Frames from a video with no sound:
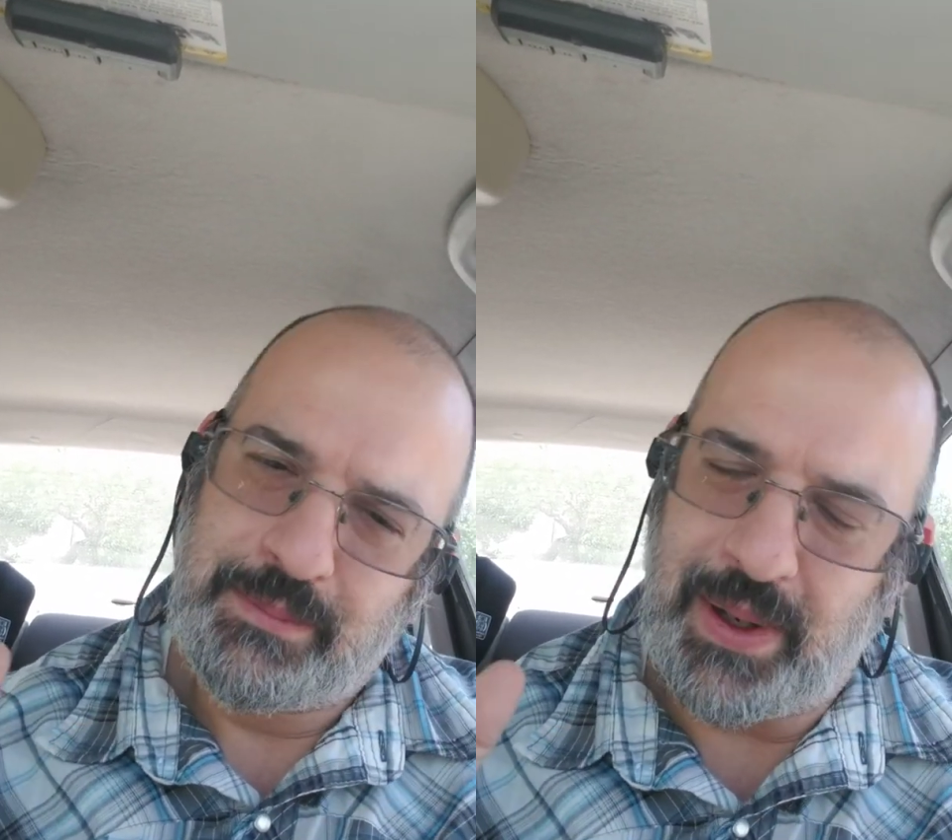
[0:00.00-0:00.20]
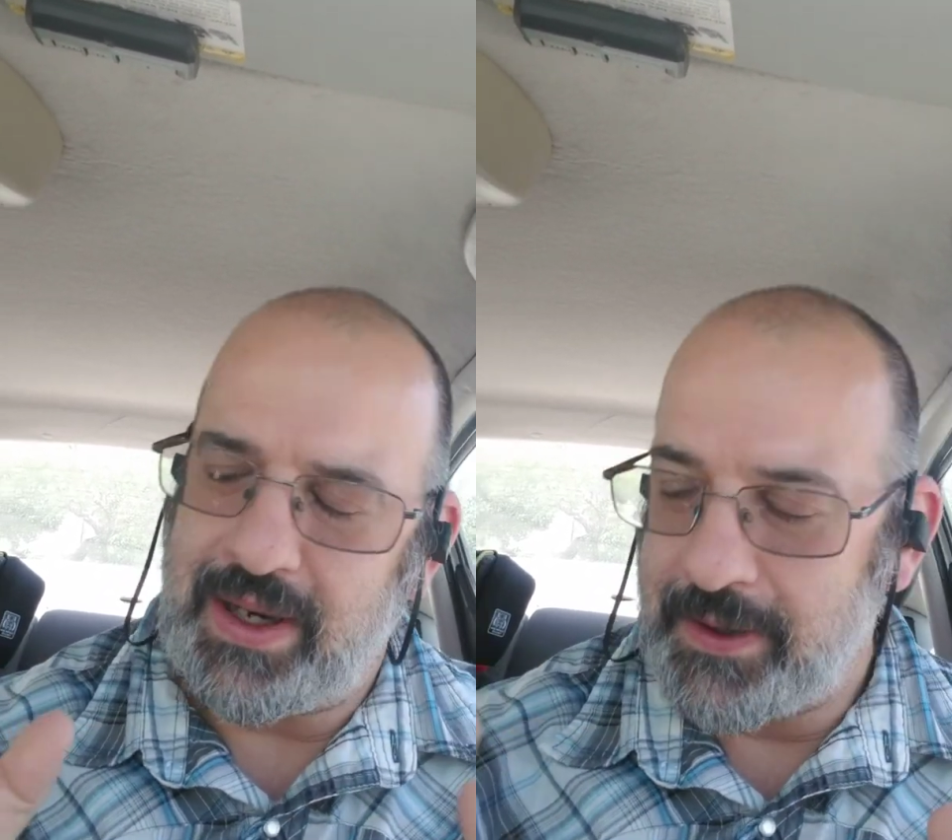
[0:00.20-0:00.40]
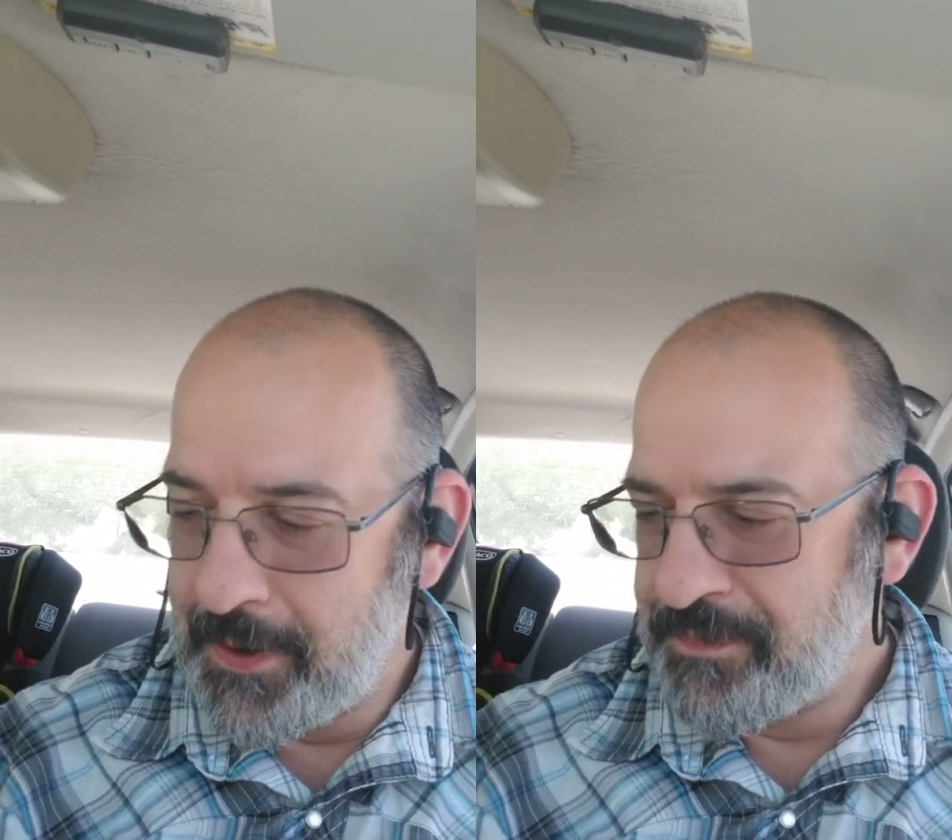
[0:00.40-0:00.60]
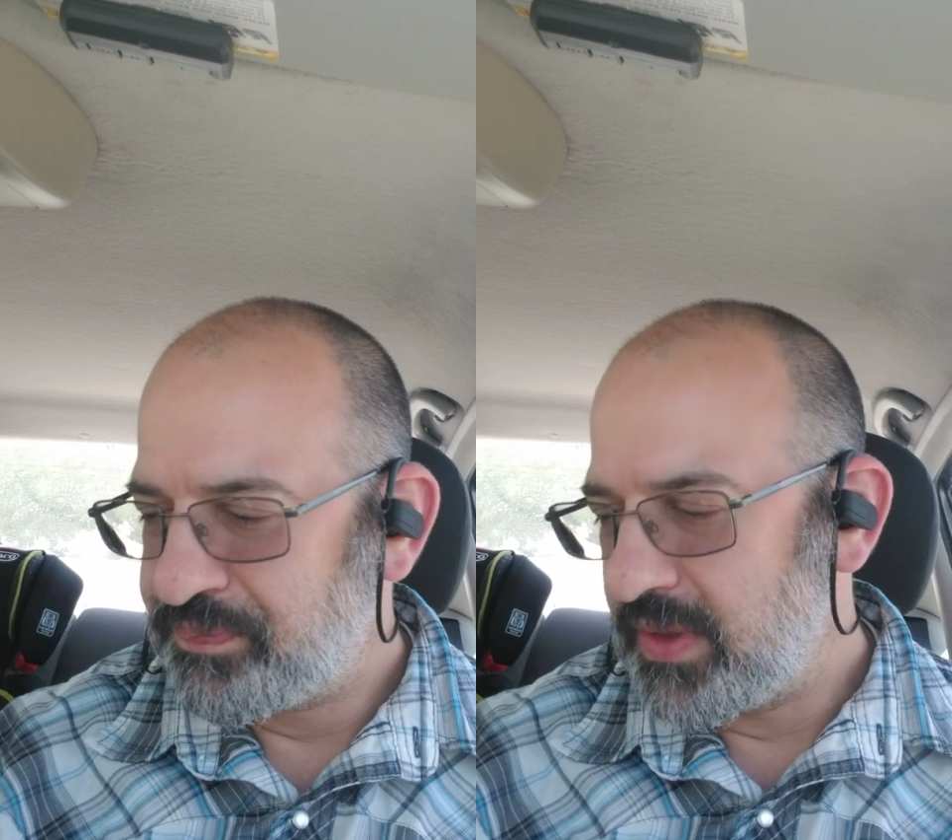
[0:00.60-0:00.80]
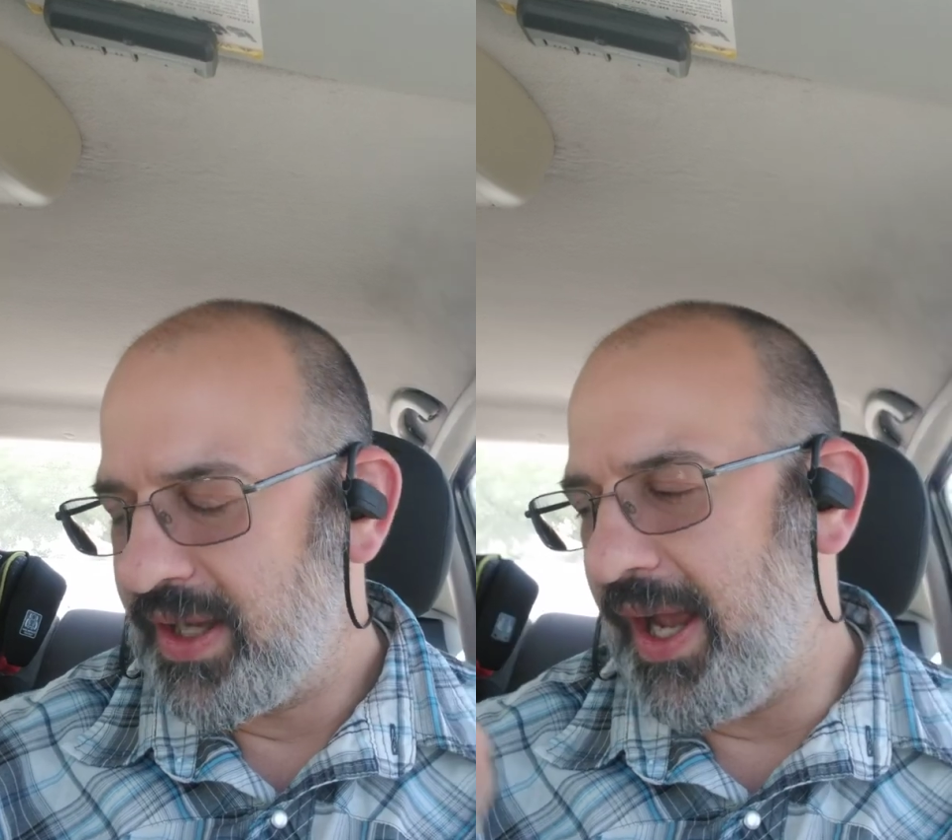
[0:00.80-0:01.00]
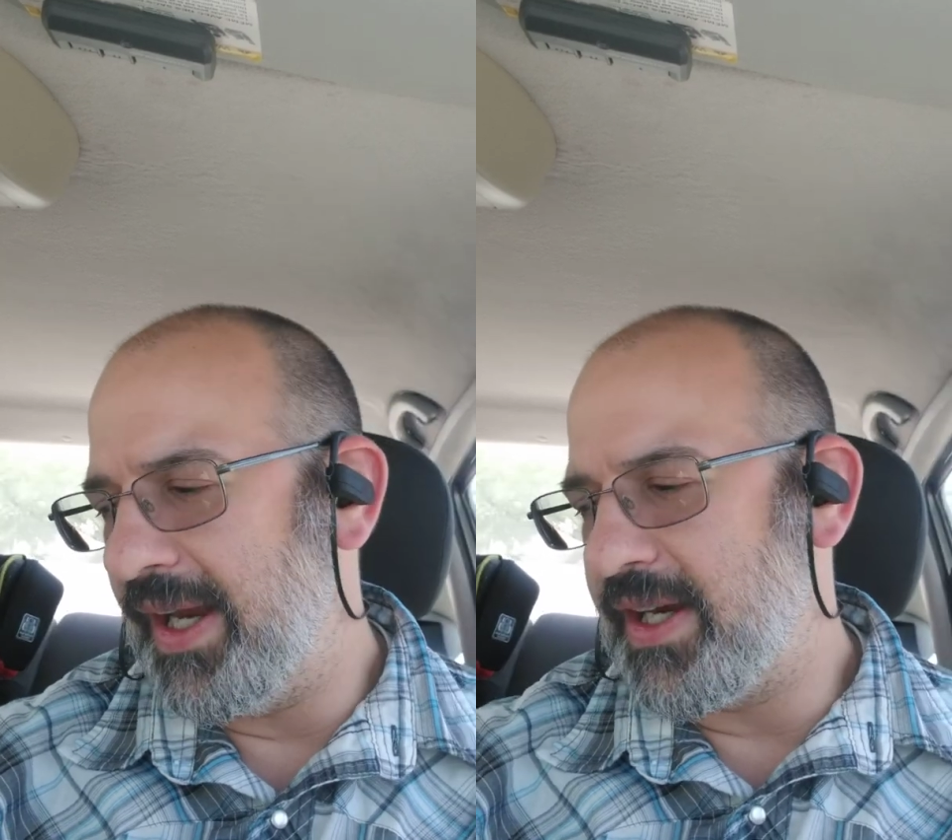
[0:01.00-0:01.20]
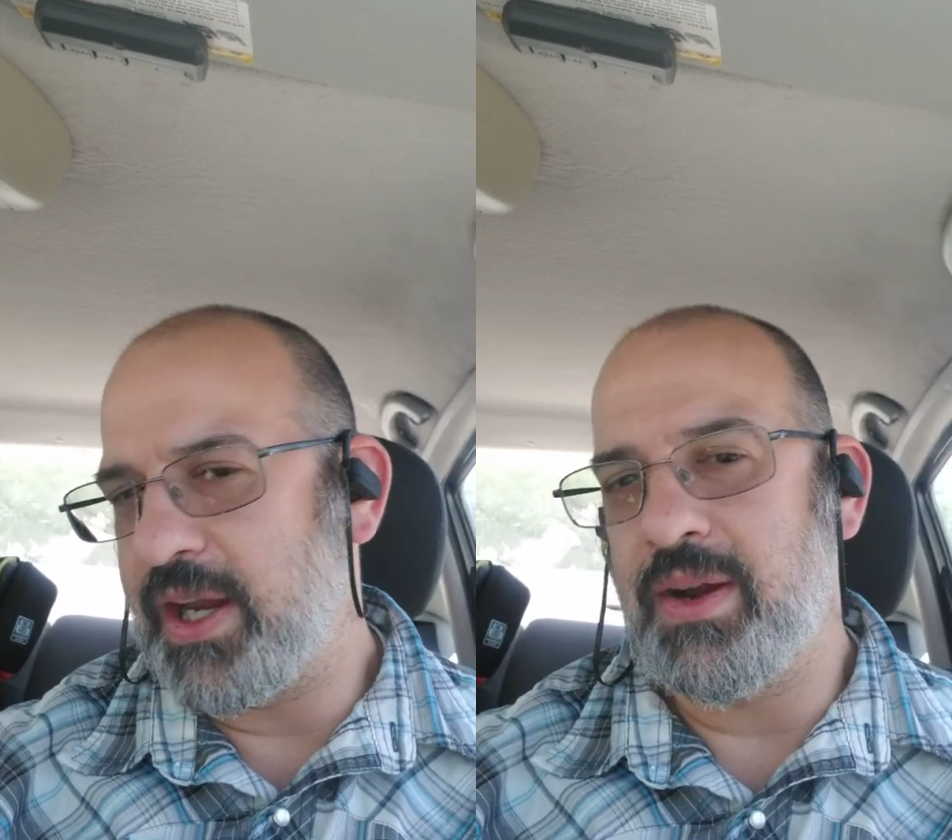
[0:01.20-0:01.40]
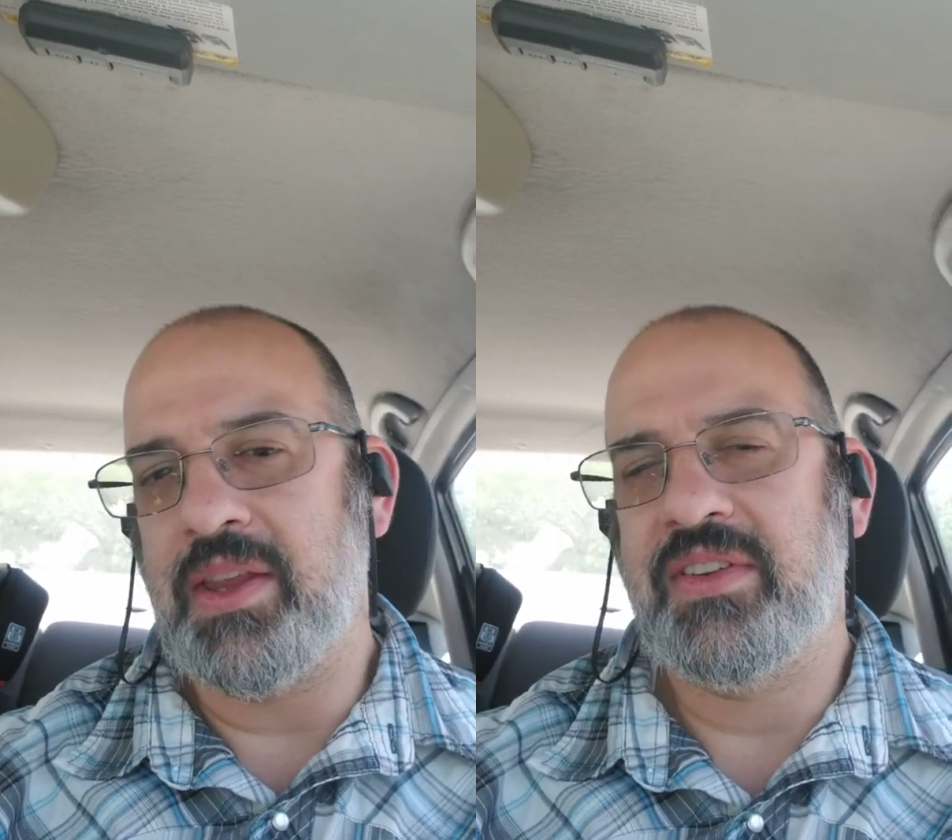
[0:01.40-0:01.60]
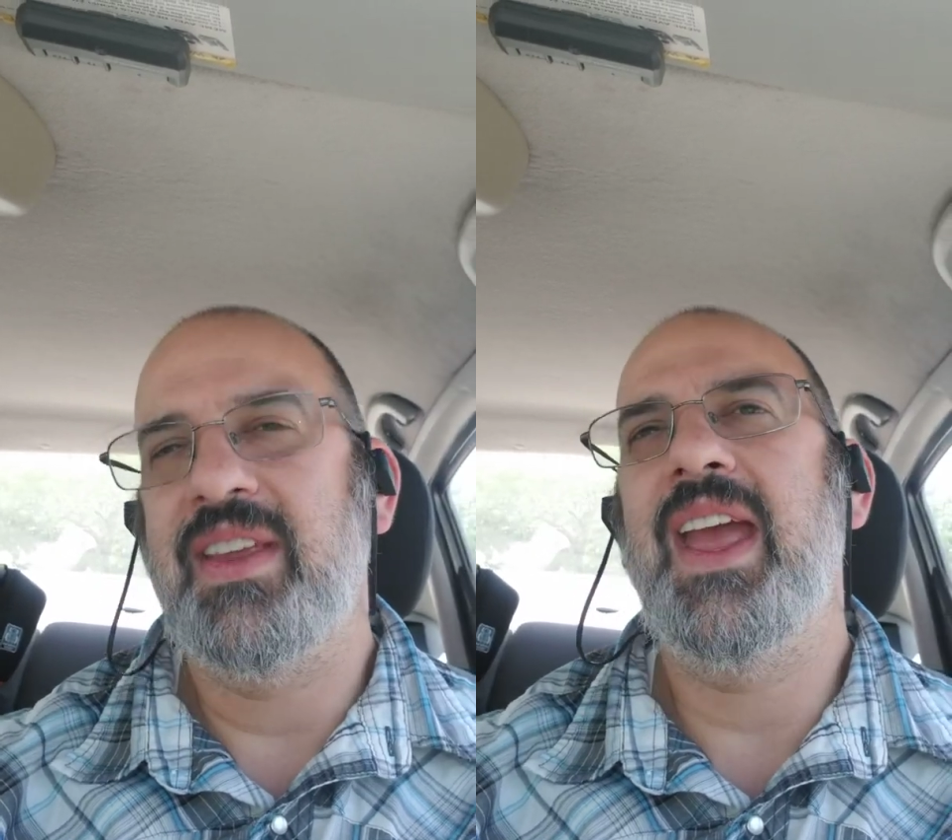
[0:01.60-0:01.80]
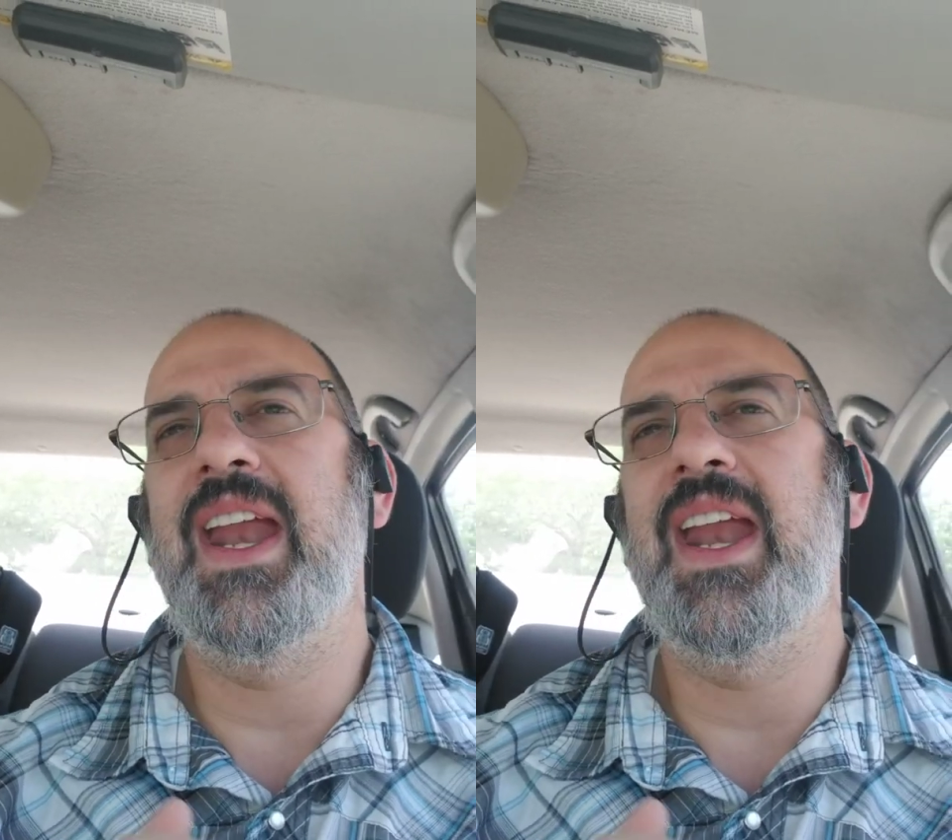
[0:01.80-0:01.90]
But I digress.